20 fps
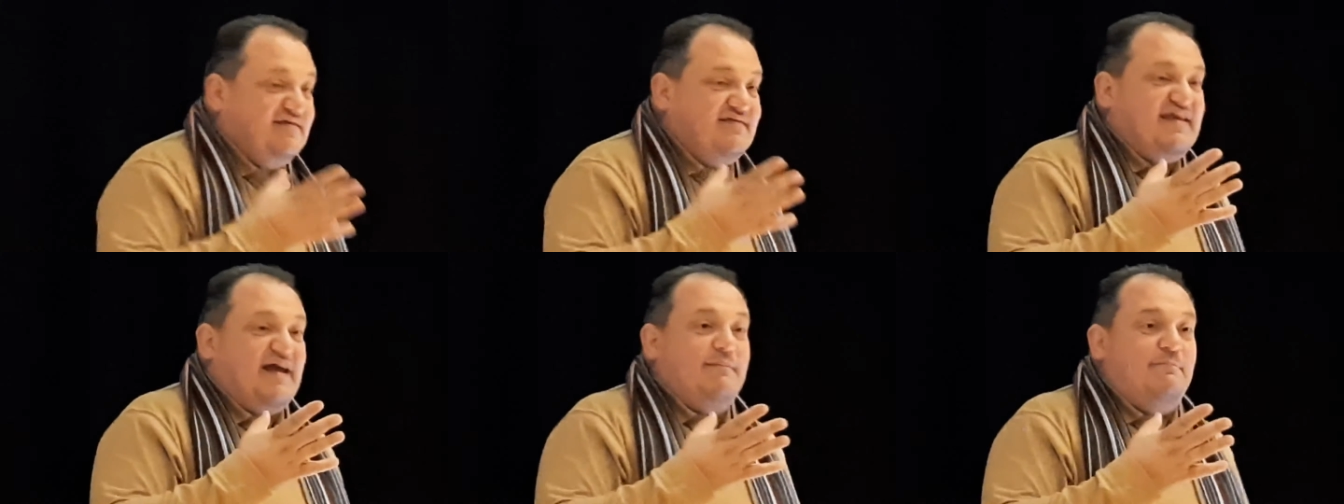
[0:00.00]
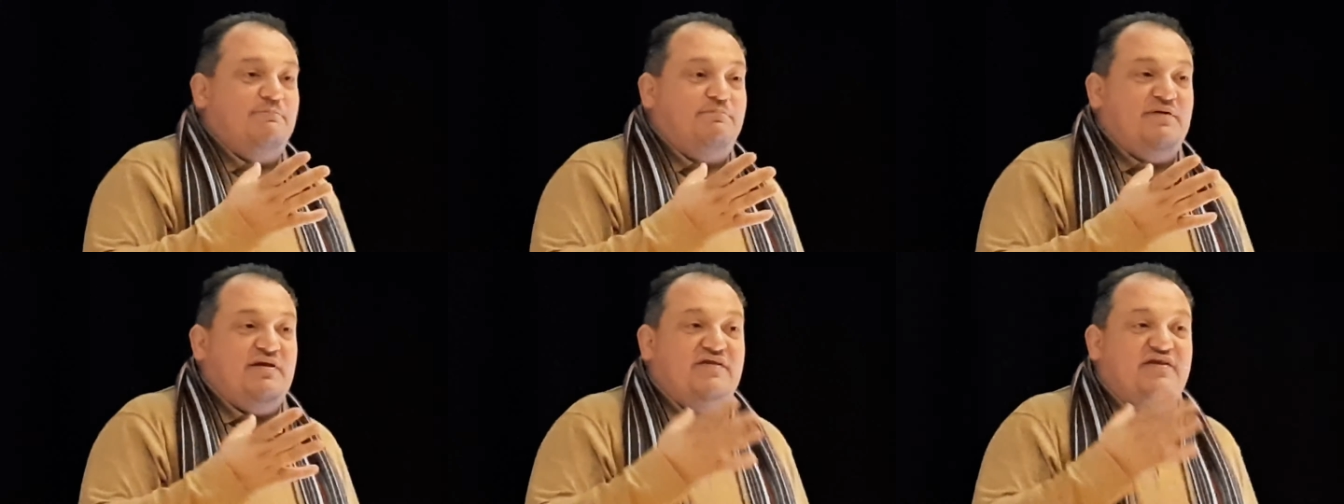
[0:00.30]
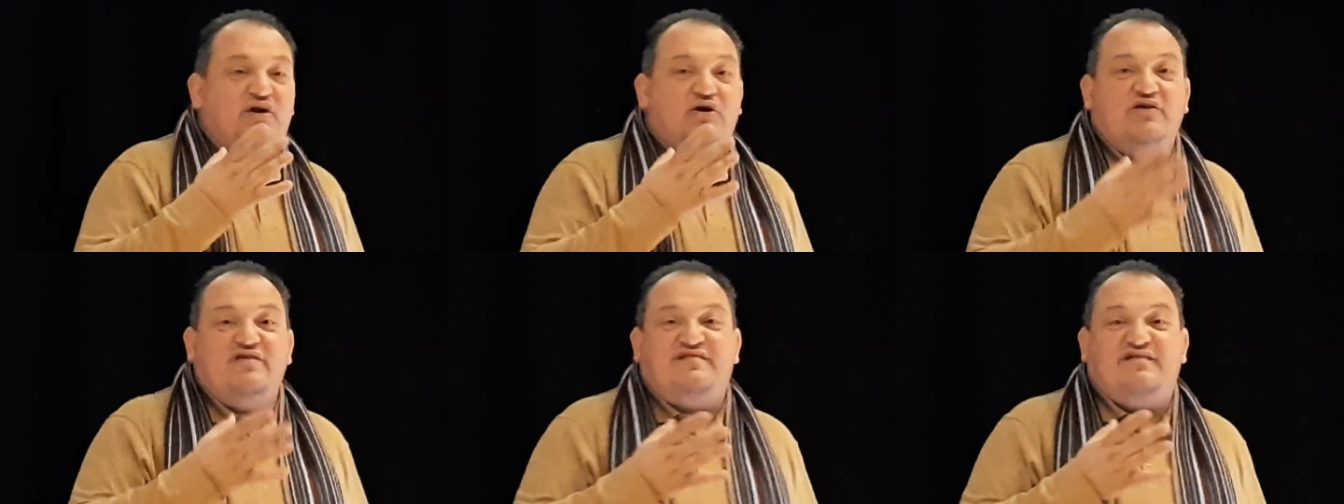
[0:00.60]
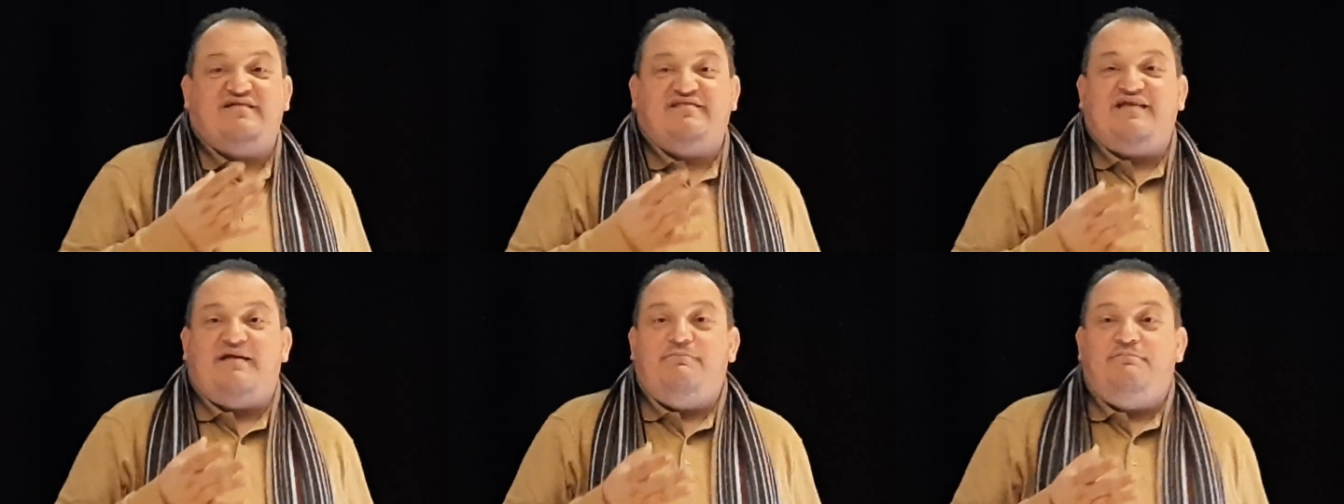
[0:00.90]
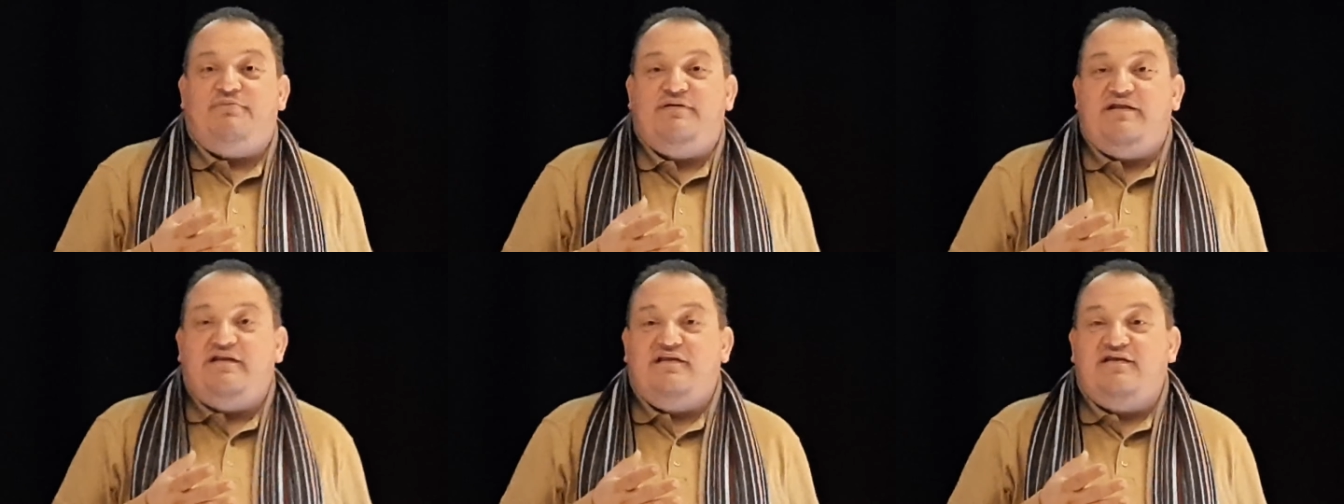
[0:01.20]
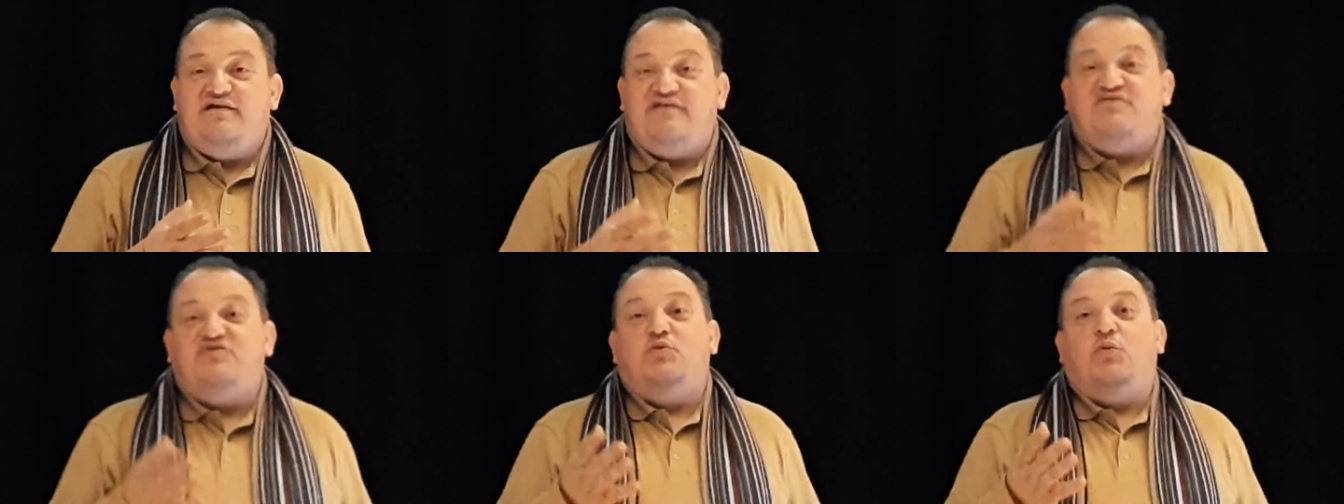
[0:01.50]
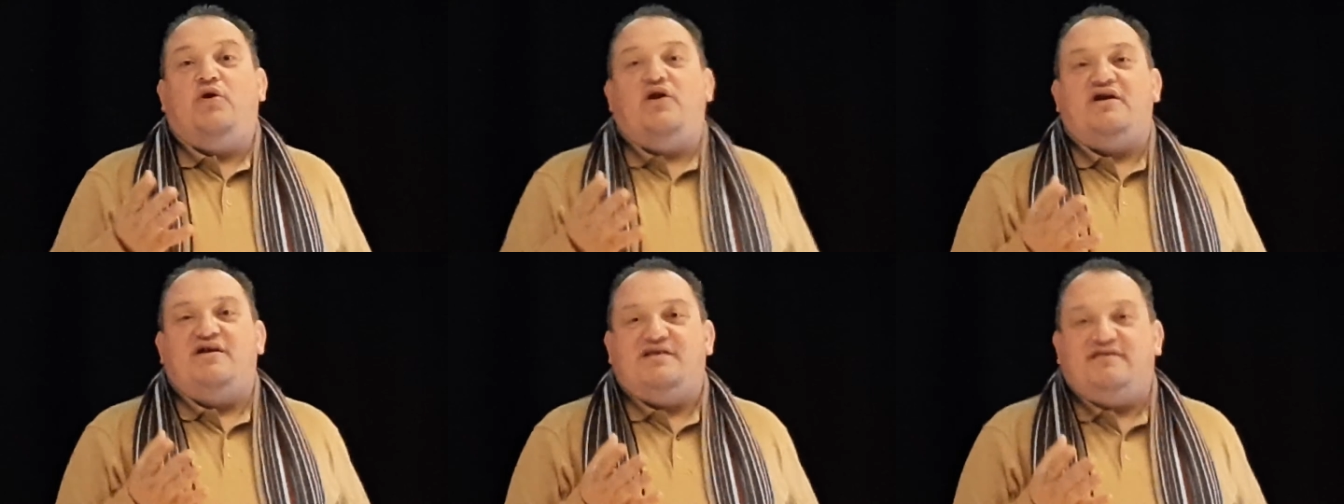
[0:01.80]
temple, Neolithic temple in the
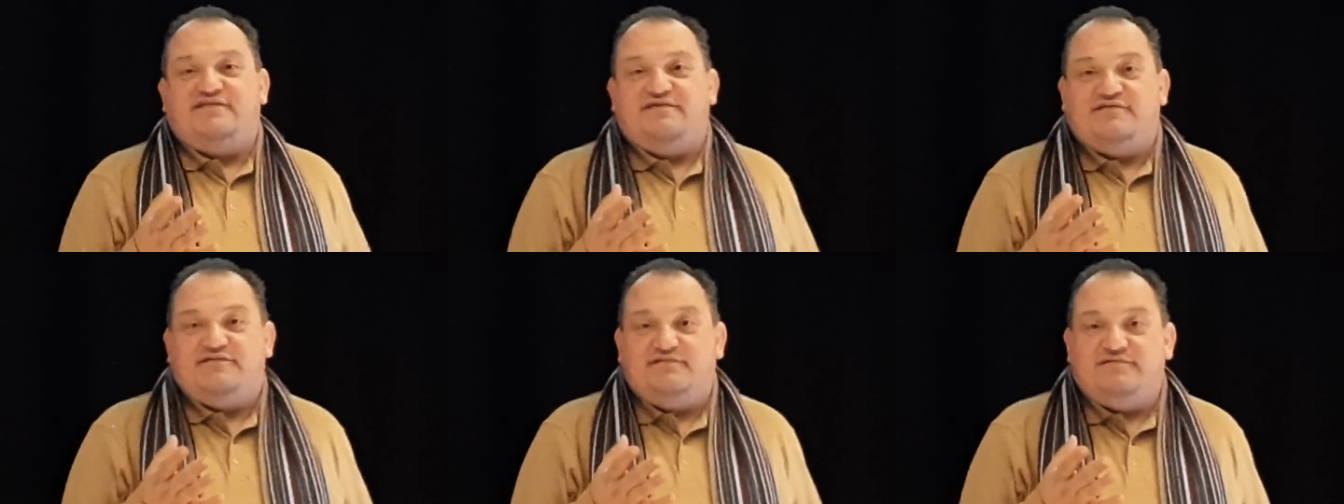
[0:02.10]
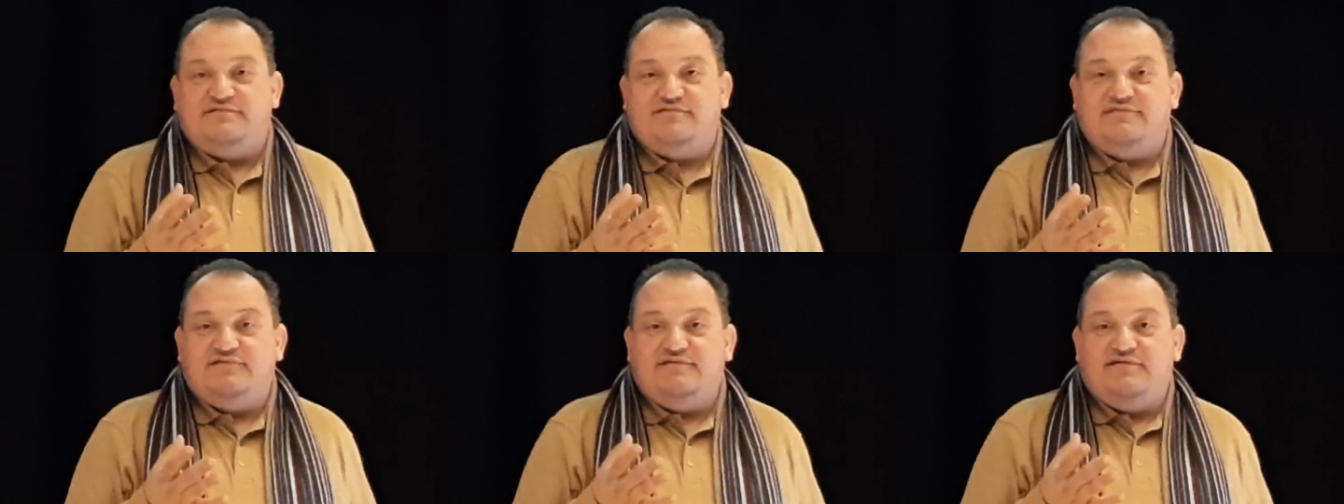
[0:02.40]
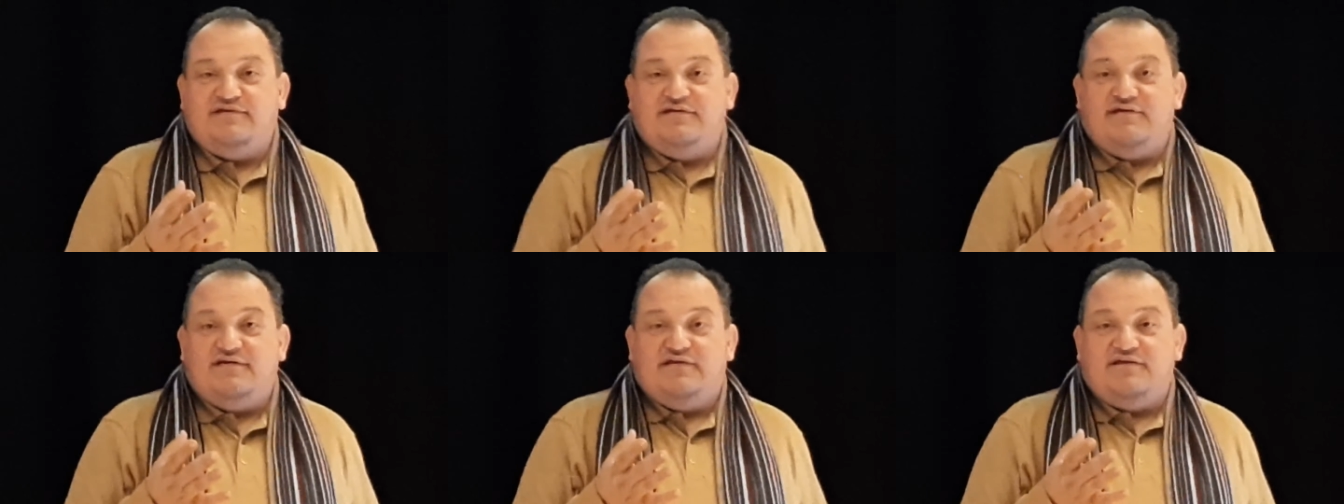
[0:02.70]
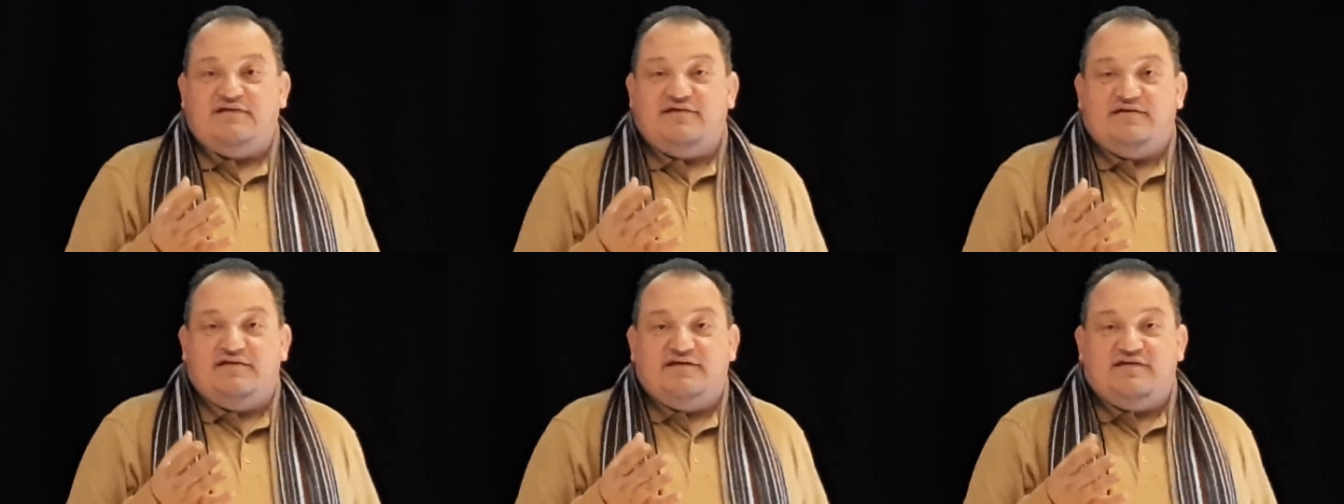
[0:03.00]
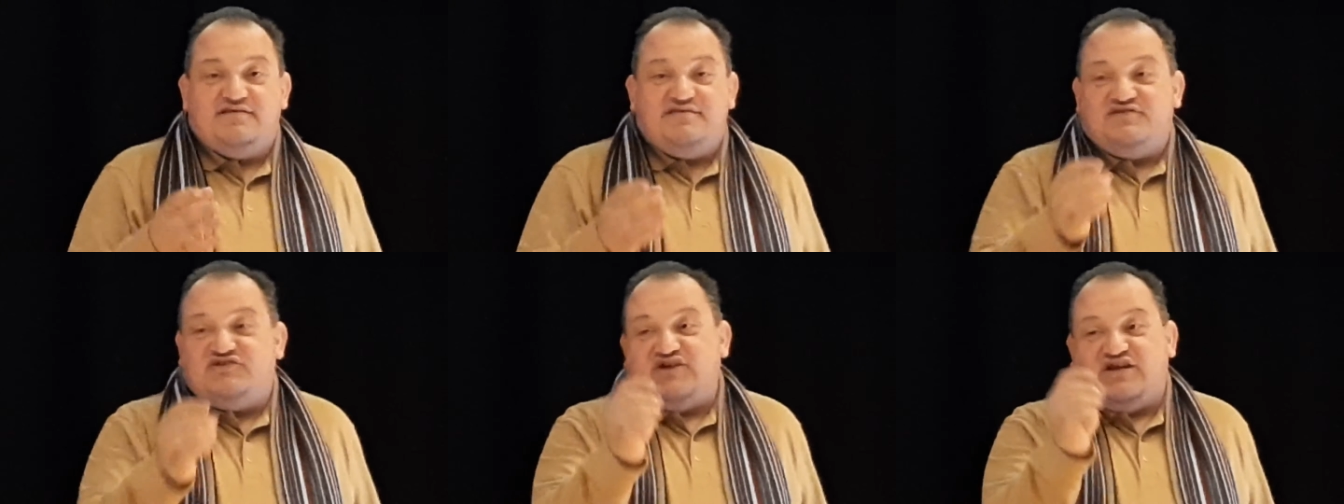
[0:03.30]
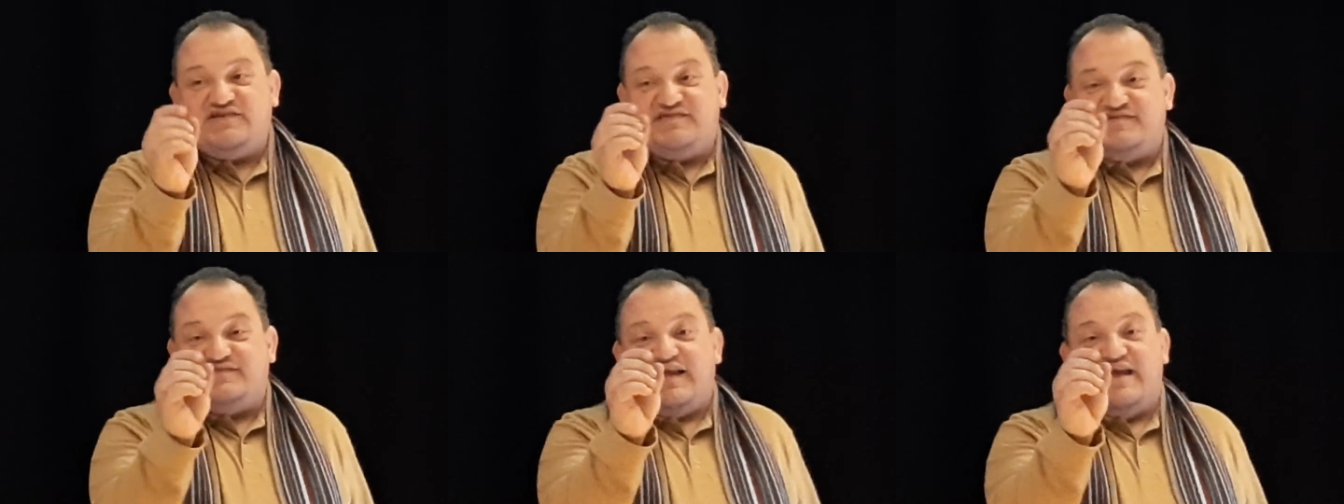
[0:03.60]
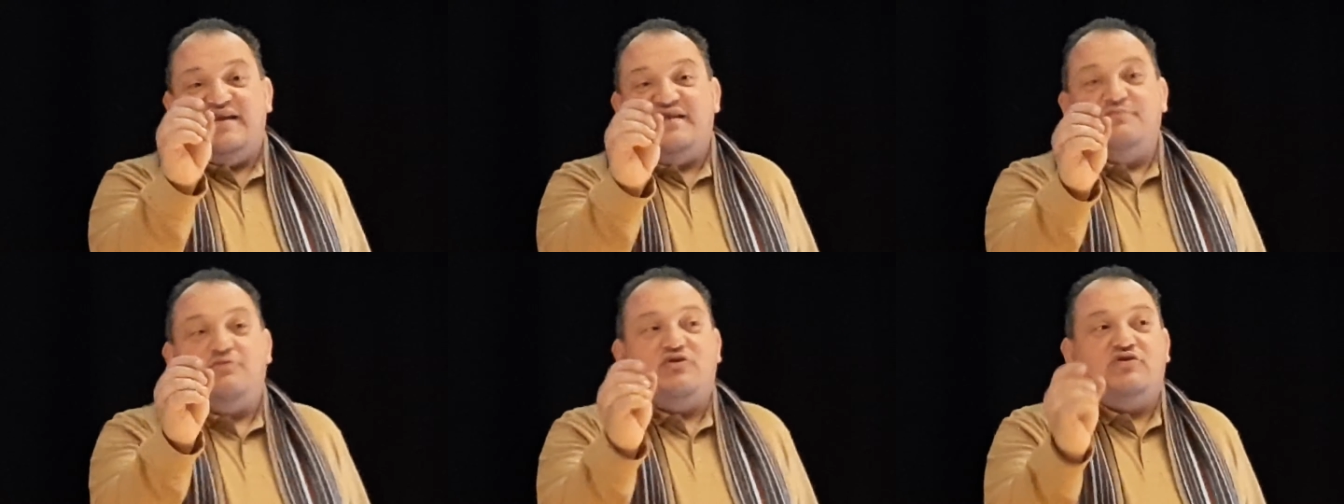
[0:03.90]
world, in just
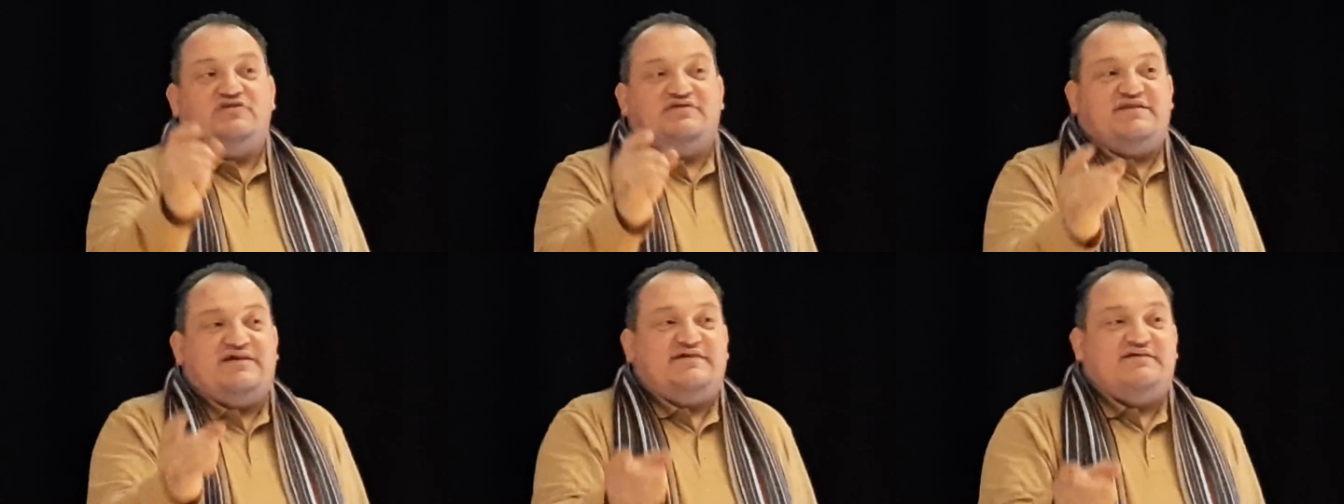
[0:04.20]
tiny Malta.